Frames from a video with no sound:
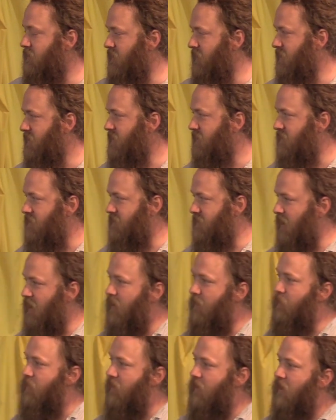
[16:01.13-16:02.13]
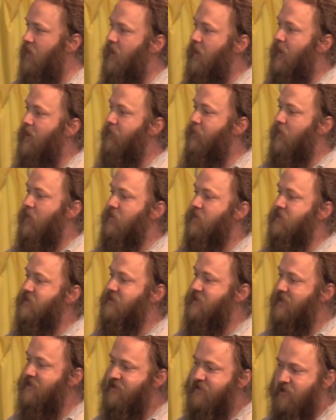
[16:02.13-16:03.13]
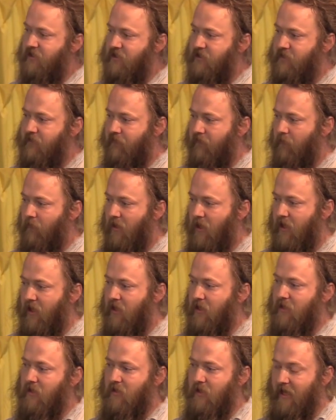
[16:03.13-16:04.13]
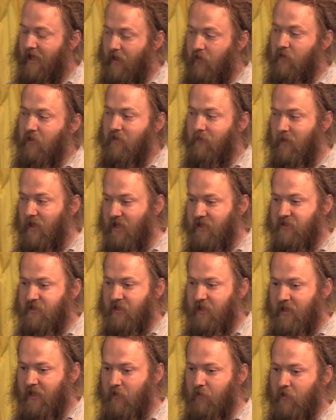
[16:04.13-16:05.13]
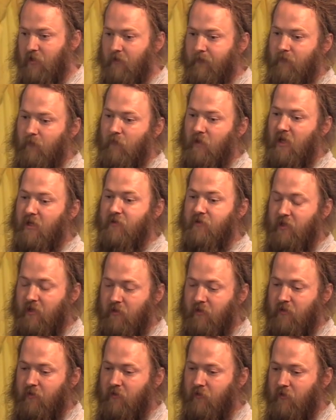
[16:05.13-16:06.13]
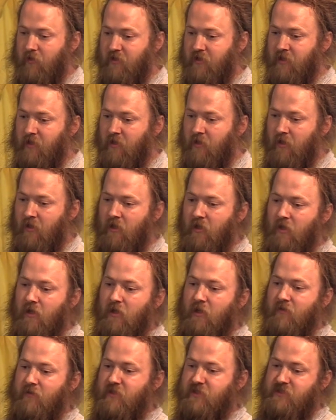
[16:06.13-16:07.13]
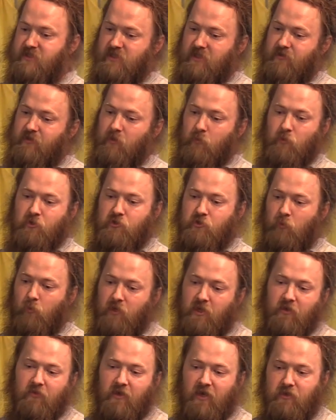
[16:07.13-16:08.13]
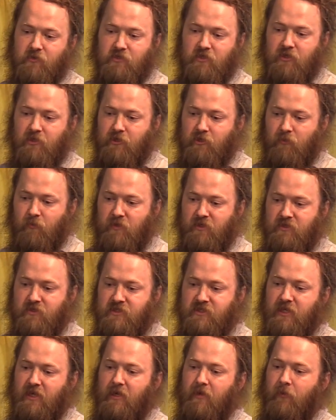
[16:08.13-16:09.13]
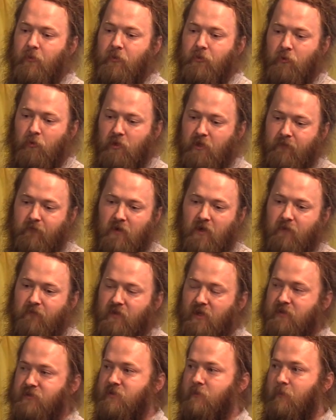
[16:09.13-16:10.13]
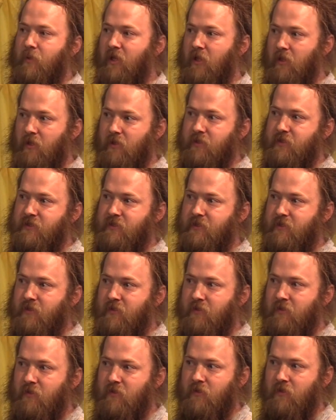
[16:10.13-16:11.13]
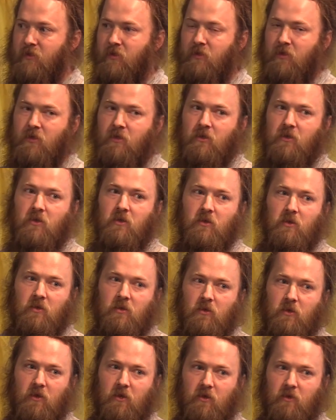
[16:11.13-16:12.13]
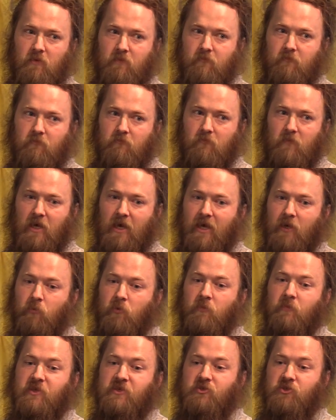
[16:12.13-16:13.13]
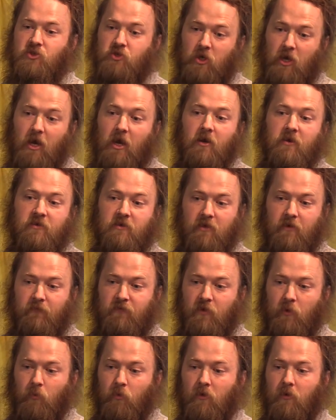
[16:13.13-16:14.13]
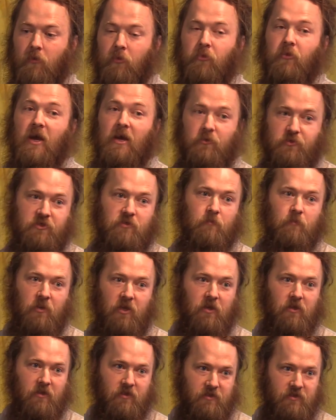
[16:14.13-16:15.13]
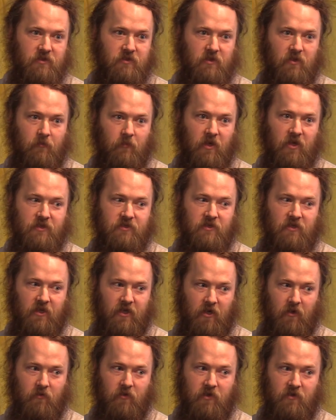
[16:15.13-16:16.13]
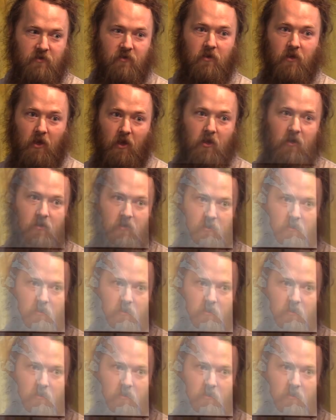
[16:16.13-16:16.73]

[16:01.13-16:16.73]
This topic, I found a census from my county, Madison County, from nineteen hundred that said there were twenty thousand humans and thirty-five thousand pigs. Um, I would be shocked if there were one thousand pigs in Madison County today.